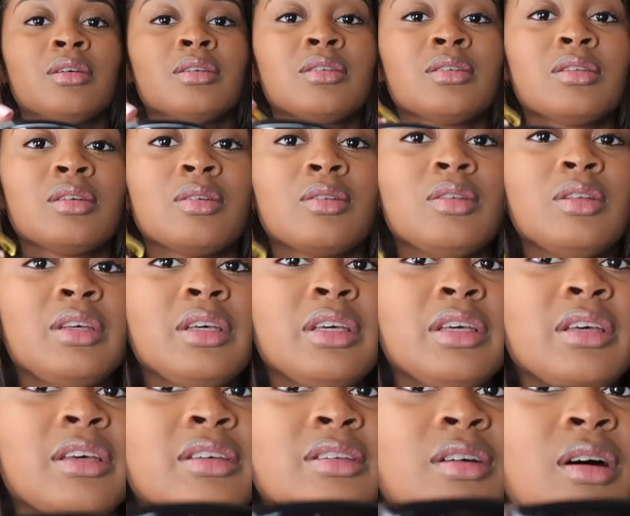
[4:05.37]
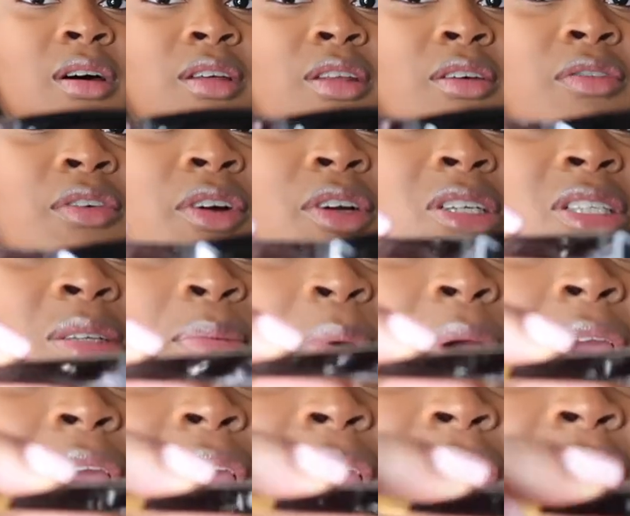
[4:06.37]
So these are the first
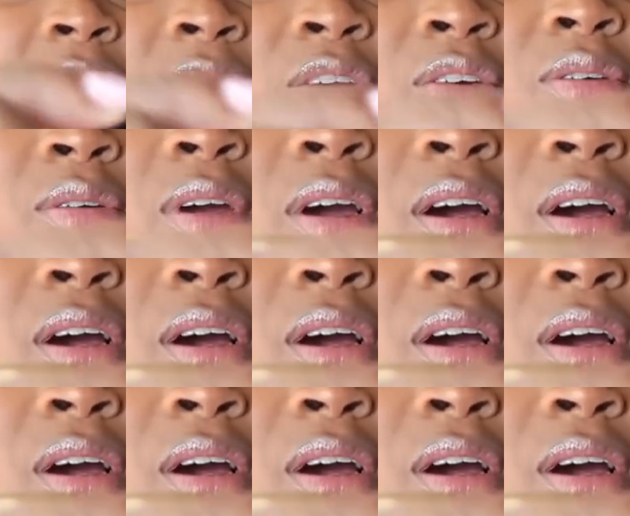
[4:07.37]
pair, you